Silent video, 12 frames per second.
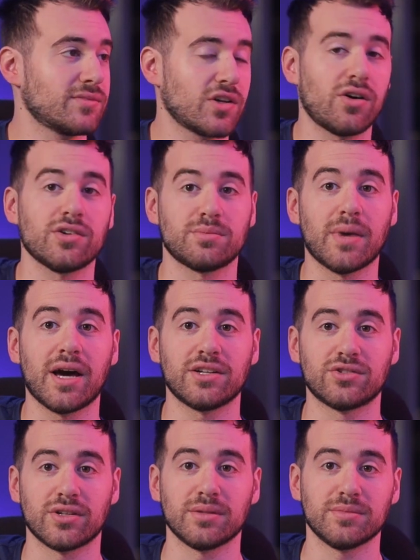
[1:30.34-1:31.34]
Cause bad
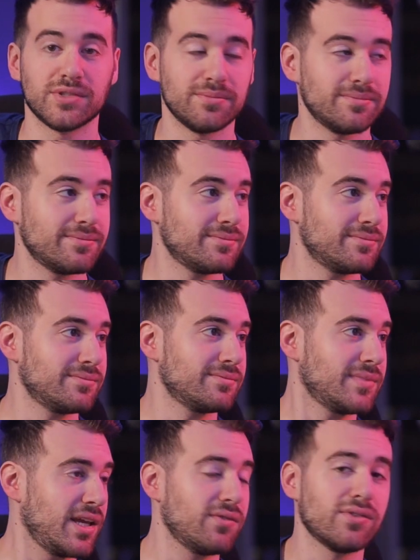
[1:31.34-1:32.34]
dreams,
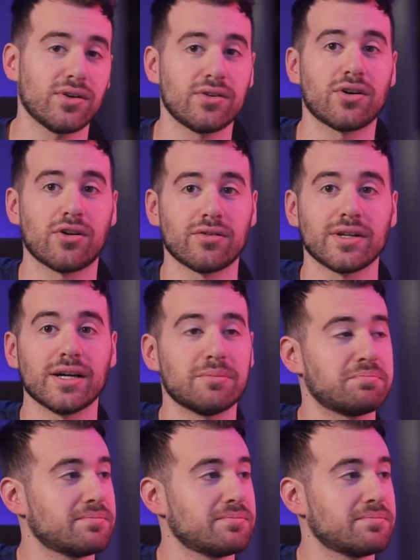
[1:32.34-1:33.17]
even though you're already up.